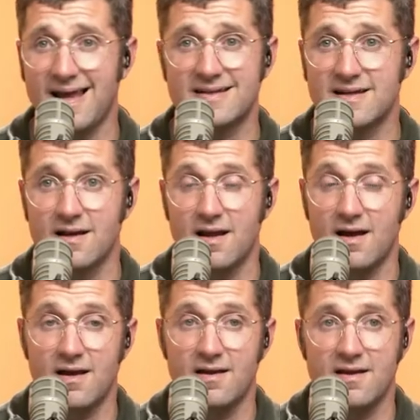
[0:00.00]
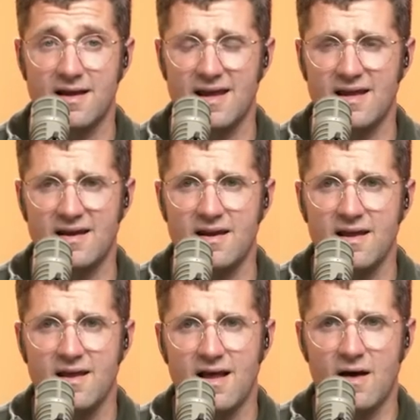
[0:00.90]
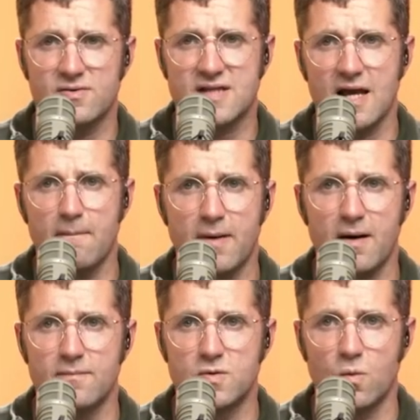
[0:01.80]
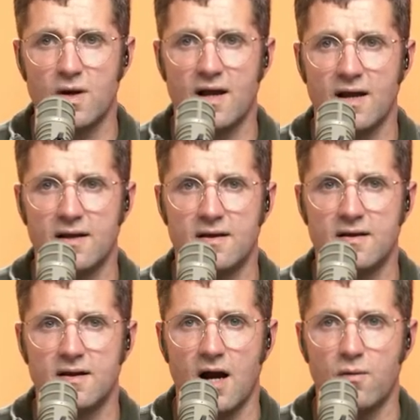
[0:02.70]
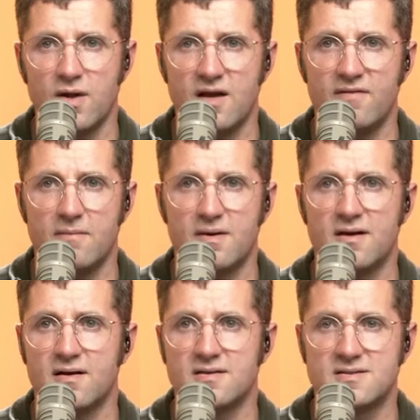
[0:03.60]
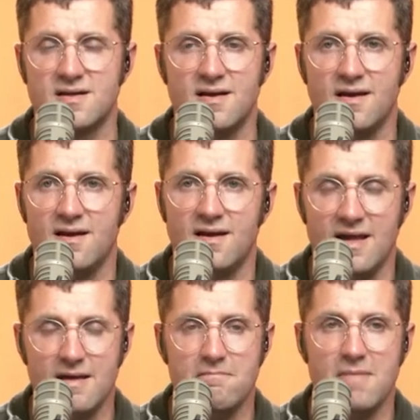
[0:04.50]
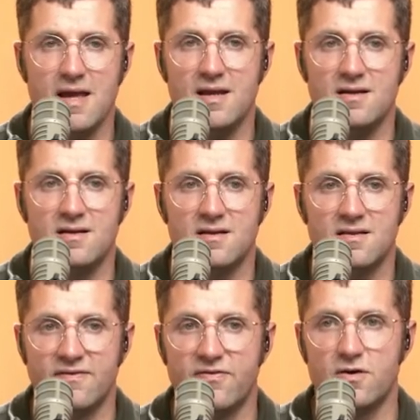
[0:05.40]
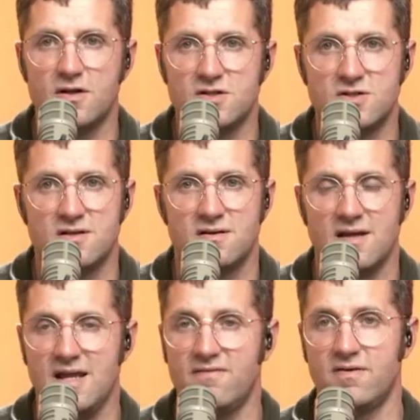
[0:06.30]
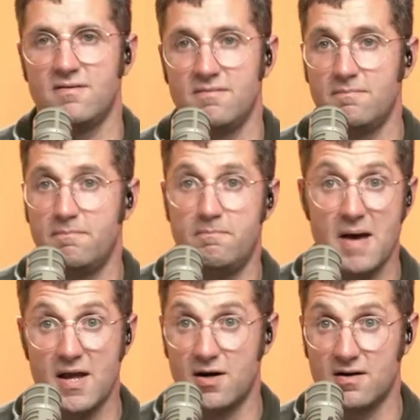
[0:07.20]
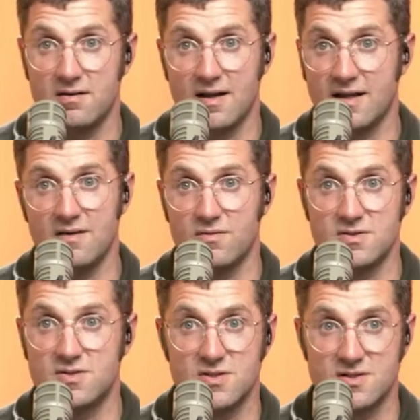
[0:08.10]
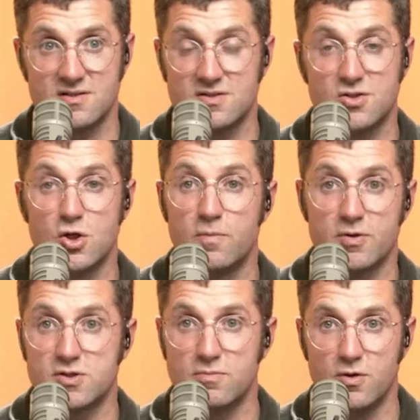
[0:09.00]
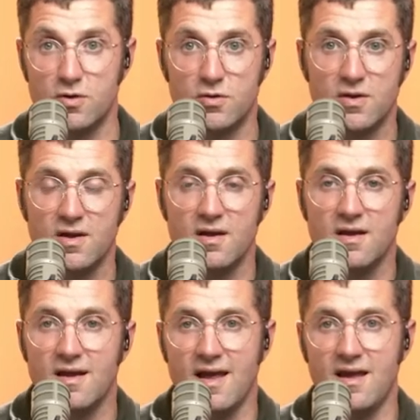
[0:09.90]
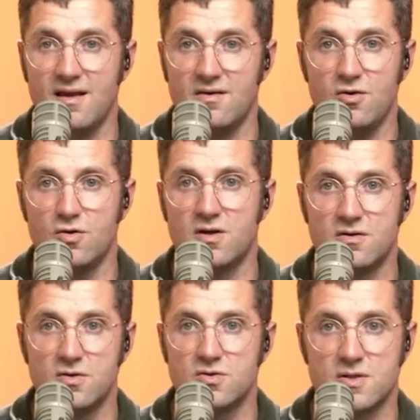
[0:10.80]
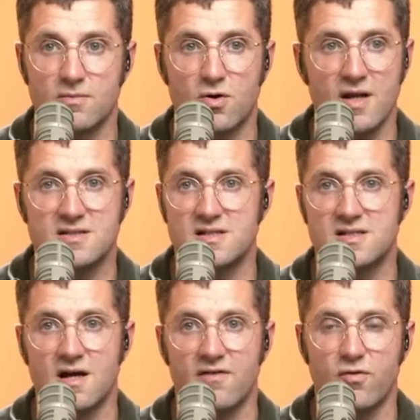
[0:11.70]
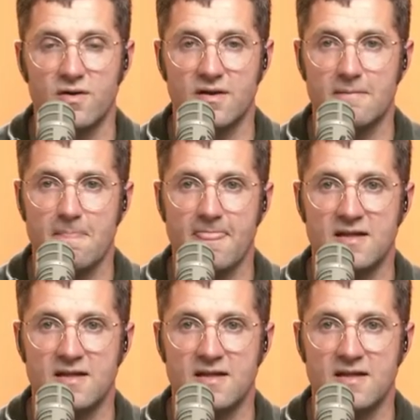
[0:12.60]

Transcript: I liked it a lot. And I was kind of bummed when I got rid of it because it made the footage even better. Like, it was just super smooth and you could do some crazy stuff with it.